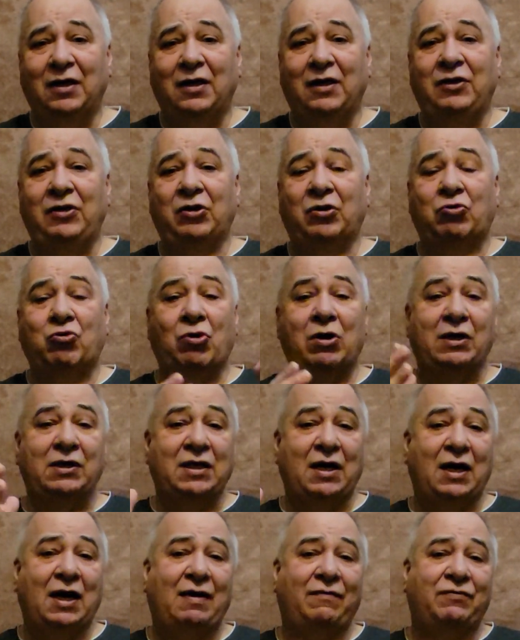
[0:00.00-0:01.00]
you're going
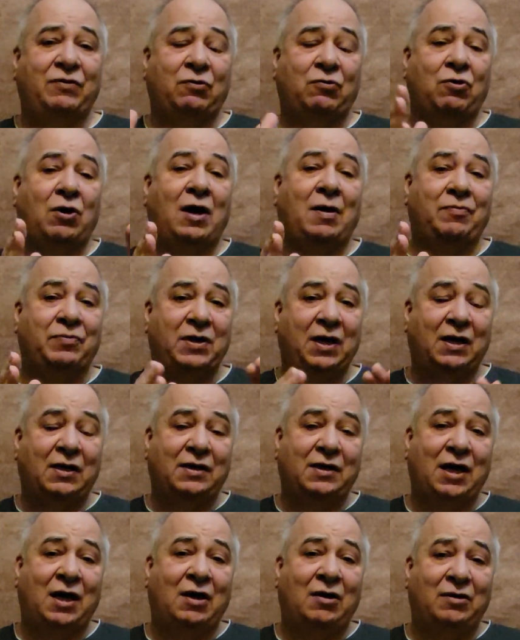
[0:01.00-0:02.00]
to have to crop that
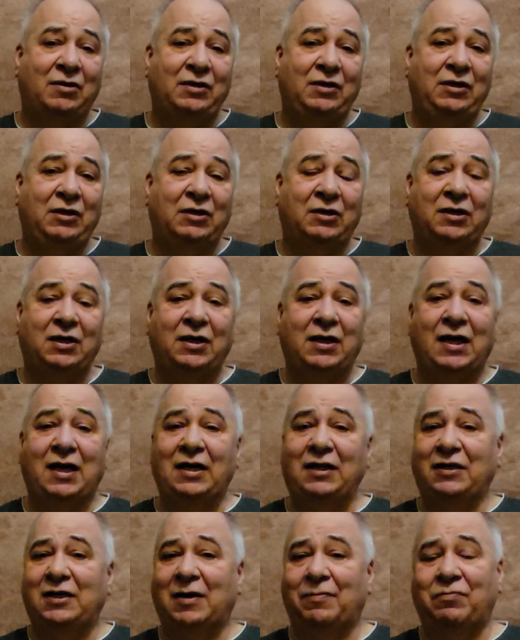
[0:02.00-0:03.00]
down. You're going to
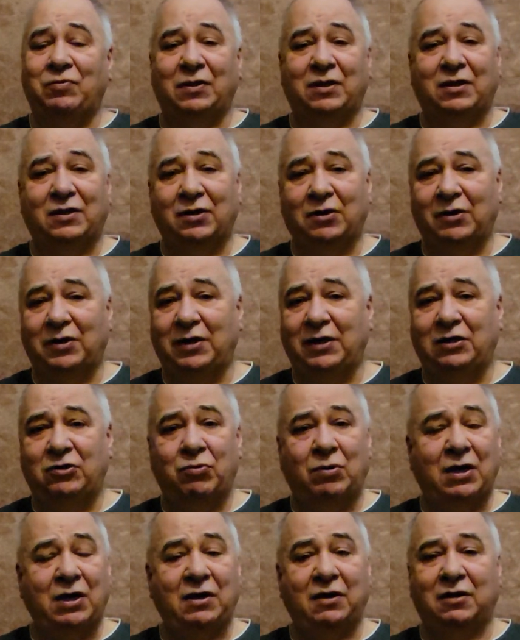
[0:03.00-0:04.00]
end up with
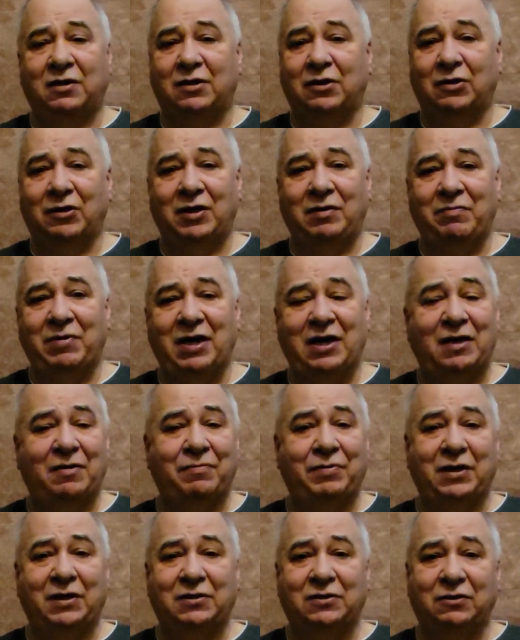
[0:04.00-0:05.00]
20 or 30
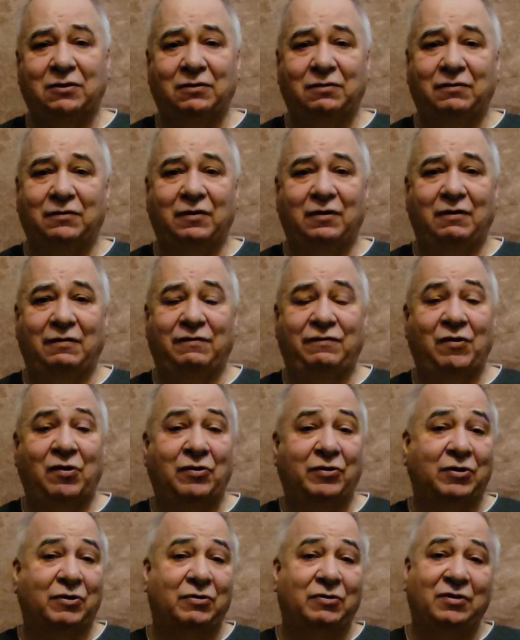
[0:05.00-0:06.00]
megapixel
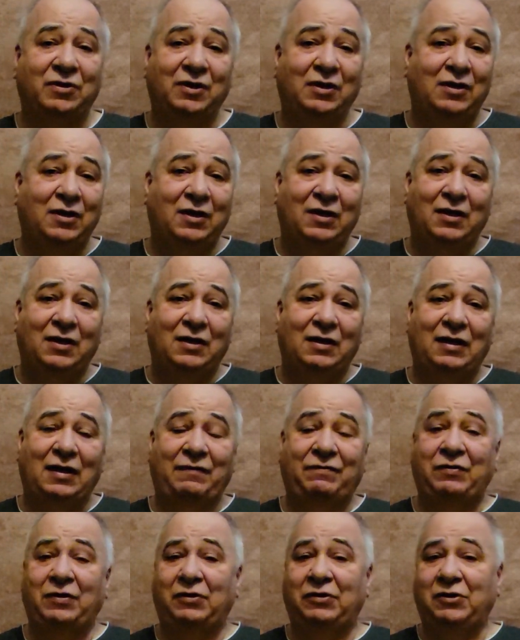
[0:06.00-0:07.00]
photo
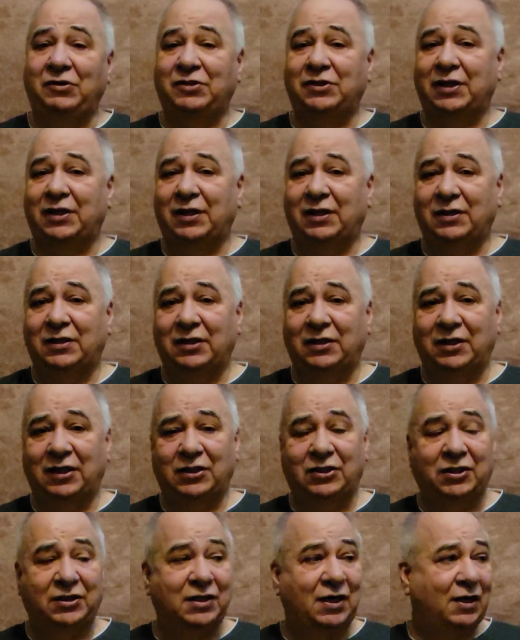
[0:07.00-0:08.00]
if you're using it to
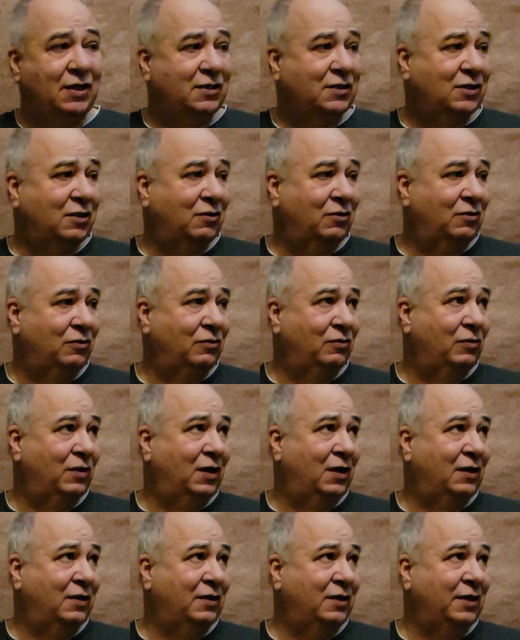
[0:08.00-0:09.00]
digitize.
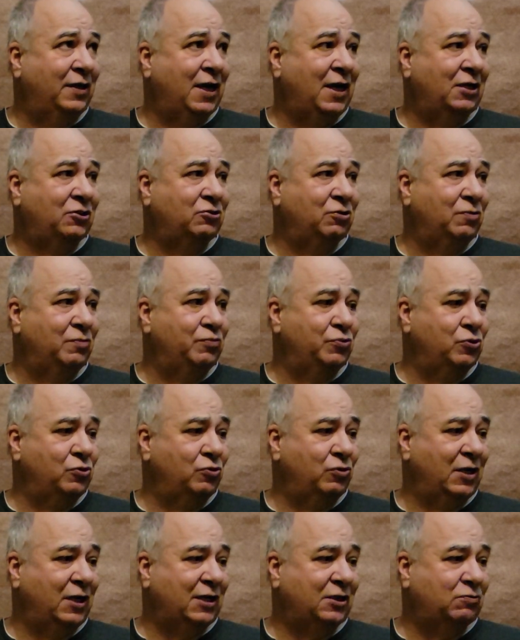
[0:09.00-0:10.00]
So the natural
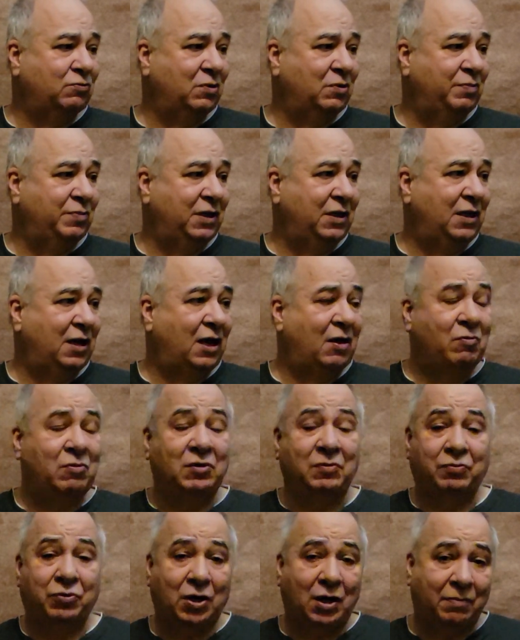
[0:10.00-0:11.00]
progress will be I
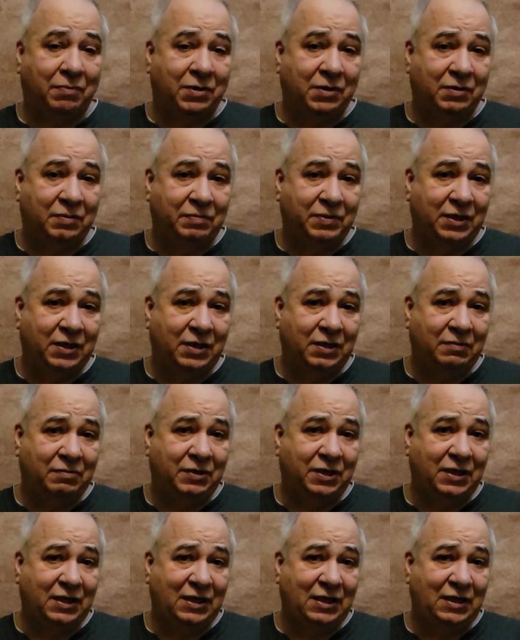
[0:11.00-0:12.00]
will probably be